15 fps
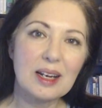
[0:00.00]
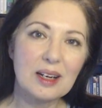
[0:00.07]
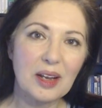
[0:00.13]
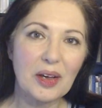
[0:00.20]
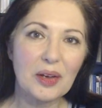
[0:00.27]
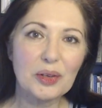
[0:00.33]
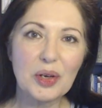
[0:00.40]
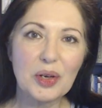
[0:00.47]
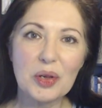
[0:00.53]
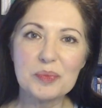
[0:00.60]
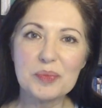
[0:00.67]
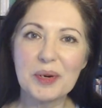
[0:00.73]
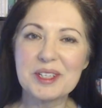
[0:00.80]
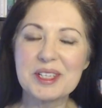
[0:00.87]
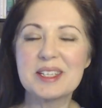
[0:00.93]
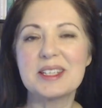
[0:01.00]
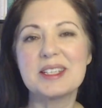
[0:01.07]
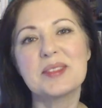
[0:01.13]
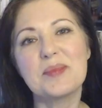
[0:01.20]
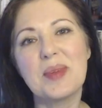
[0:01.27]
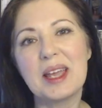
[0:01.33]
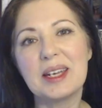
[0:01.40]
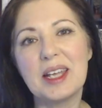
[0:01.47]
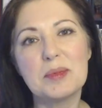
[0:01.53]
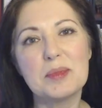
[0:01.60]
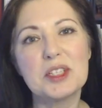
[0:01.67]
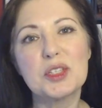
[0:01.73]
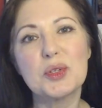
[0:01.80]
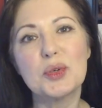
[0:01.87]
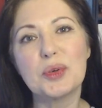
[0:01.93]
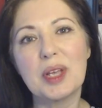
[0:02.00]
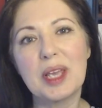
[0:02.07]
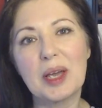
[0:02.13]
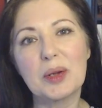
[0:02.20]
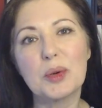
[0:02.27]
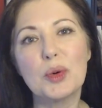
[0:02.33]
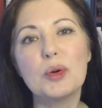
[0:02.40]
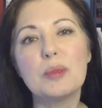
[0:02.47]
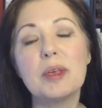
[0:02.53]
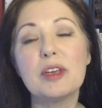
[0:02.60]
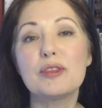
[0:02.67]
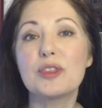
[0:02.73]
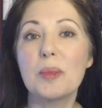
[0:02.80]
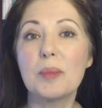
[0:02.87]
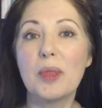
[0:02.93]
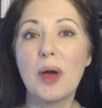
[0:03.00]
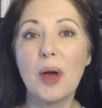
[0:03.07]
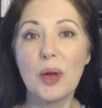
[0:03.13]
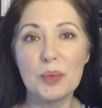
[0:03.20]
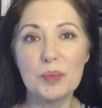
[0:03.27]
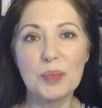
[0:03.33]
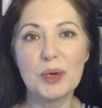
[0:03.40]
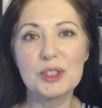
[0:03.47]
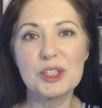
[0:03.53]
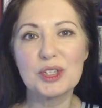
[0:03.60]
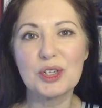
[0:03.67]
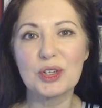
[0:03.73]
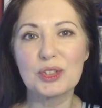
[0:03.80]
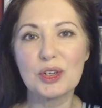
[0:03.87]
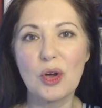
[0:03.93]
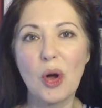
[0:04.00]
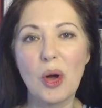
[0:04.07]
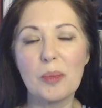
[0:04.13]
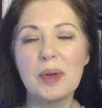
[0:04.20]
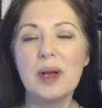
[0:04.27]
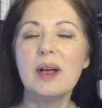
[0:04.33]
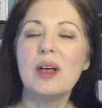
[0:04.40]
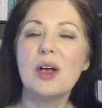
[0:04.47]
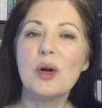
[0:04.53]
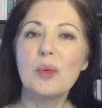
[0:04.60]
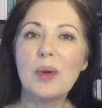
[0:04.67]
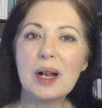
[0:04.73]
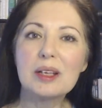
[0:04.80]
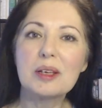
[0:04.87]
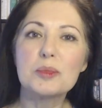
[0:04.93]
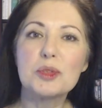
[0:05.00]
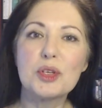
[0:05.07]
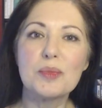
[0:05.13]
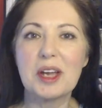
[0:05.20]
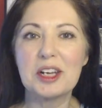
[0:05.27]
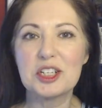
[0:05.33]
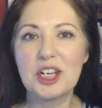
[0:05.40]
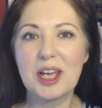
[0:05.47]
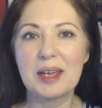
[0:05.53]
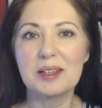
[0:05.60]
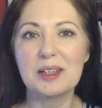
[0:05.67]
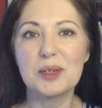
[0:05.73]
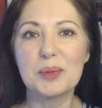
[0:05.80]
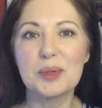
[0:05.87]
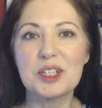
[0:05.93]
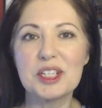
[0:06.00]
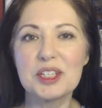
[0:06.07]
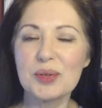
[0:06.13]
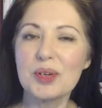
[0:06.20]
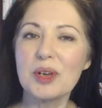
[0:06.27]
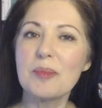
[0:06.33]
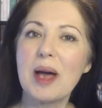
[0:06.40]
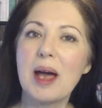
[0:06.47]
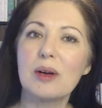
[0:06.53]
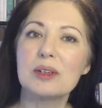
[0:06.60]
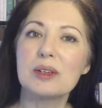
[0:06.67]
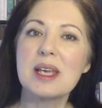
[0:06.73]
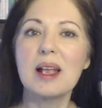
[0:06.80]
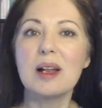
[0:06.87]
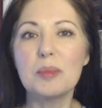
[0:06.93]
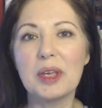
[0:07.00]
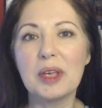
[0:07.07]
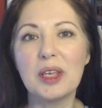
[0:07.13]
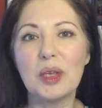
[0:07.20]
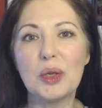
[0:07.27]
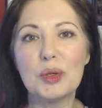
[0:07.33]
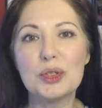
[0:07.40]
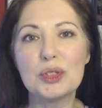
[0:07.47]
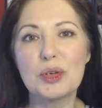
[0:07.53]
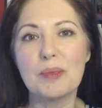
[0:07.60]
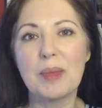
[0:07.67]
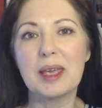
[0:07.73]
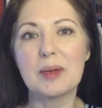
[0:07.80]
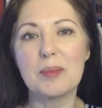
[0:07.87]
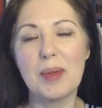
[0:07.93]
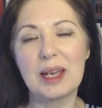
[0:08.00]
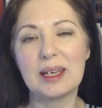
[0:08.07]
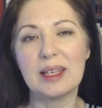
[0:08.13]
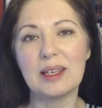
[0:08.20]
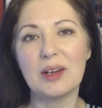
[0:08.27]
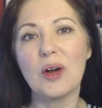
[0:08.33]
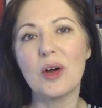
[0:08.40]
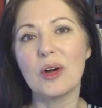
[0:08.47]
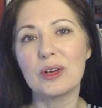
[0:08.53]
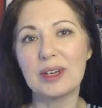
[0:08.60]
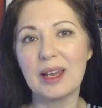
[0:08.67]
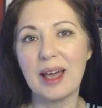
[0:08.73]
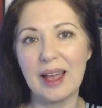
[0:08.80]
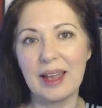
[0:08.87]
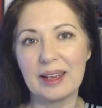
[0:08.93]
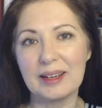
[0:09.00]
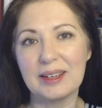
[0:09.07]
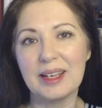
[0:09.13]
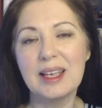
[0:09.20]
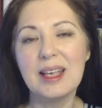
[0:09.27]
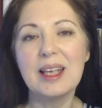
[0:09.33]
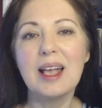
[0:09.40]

Hello, home bosses. My name is Nuria Corbi from thehomeboss.com. Welcome to my channel, which is all about helping you to make money online.